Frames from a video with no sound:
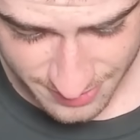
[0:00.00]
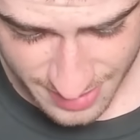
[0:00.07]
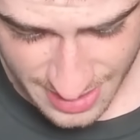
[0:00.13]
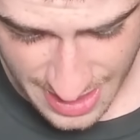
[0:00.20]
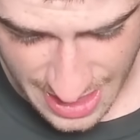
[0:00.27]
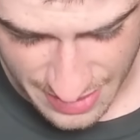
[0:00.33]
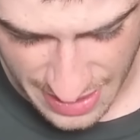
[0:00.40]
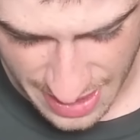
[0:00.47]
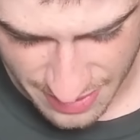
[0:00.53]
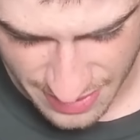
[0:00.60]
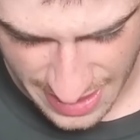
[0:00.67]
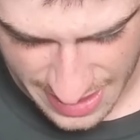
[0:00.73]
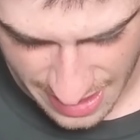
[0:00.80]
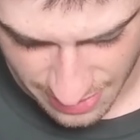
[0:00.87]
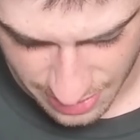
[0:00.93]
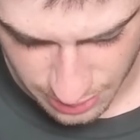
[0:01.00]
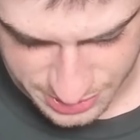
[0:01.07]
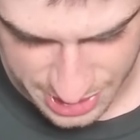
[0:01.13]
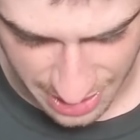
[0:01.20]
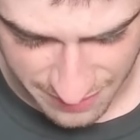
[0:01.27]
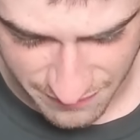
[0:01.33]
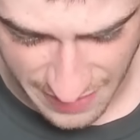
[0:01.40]
And that area was
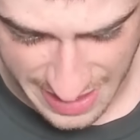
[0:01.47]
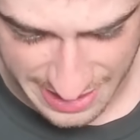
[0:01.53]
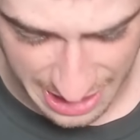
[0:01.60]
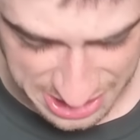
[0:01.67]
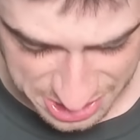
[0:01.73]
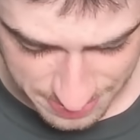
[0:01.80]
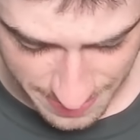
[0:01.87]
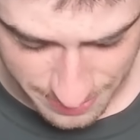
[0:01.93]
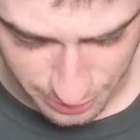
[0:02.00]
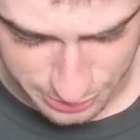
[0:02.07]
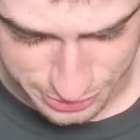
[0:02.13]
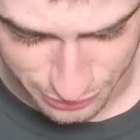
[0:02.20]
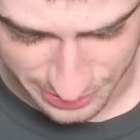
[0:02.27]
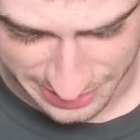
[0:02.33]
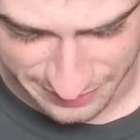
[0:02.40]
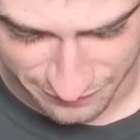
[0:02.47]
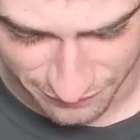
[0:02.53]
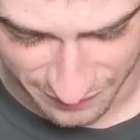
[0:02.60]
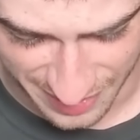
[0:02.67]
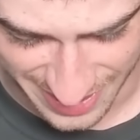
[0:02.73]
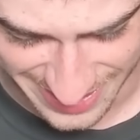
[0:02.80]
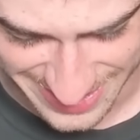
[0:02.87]
kind of vague. I just remember it was really
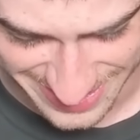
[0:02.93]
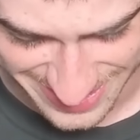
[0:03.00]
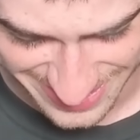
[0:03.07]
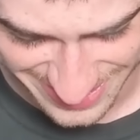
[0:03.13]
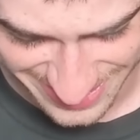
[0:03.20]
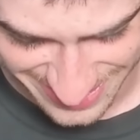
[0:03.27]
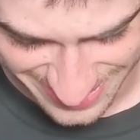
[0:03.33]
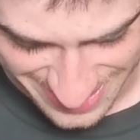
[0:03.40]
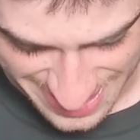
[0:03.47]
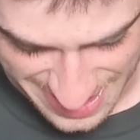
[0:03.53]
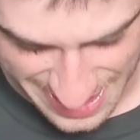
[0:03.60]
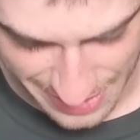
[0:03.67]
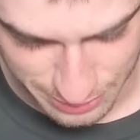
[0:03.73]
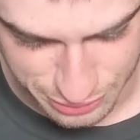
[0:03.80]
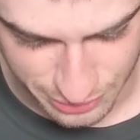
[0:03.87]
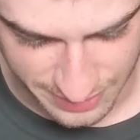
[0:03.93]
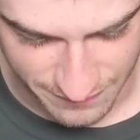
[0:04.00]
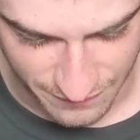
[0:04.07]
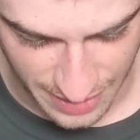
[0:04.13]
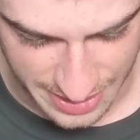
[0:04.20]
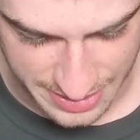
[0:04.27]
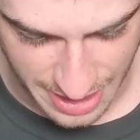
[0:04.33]
fun. It was really
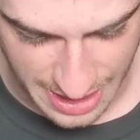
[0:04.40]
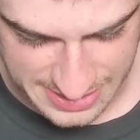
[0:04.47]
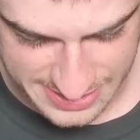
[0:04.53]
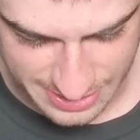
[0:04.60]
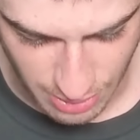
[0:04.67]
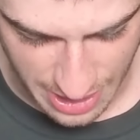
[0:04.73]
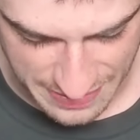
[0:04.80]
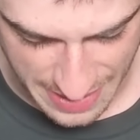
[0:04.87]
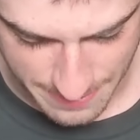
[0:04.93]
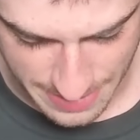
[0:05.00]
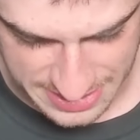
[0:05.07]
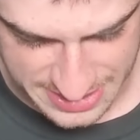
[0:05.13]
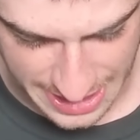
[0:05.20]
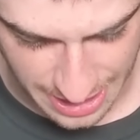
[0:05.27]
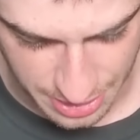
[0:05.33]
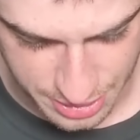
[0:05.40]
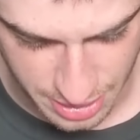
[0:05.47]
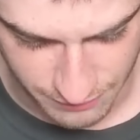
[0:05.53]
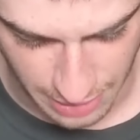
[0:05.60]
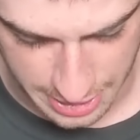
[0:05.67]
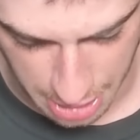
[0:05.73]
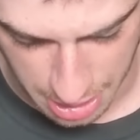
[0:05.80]
fun. I still had that mentality
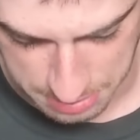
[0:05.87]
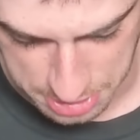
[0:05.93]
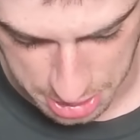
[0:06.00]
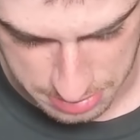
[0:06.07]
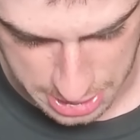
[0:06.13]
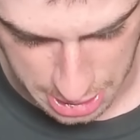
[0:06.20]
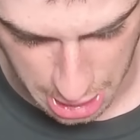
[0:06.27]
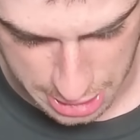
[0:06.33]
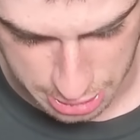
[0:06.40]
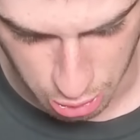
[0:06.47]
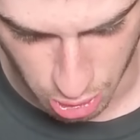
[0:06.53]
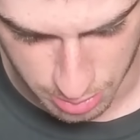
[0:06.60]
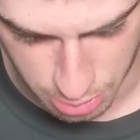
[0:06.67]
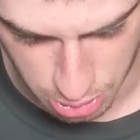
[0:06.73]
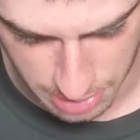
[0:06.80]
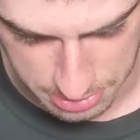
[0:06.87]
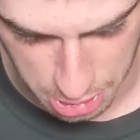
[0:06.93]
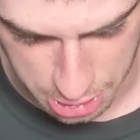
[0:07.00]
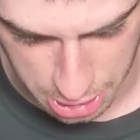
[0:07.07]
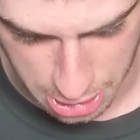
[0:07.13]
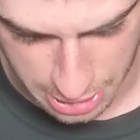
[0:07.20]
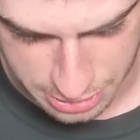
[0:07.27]
of like, I'm going to be like normal. I'm not
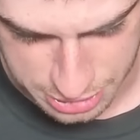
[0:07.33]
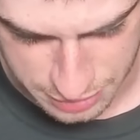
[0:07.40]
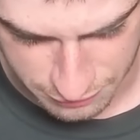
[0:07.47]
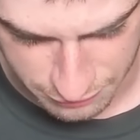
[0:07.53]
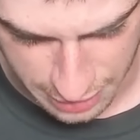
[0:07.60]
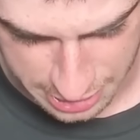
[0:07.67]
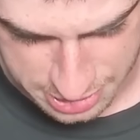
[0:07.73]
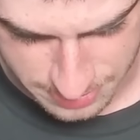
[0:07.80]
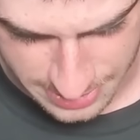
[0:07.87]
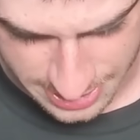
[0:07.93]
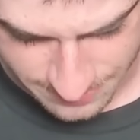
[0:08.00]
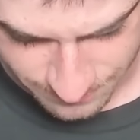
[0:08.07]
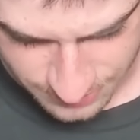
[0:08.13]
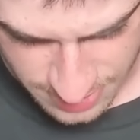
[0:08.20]
going to let this affect me.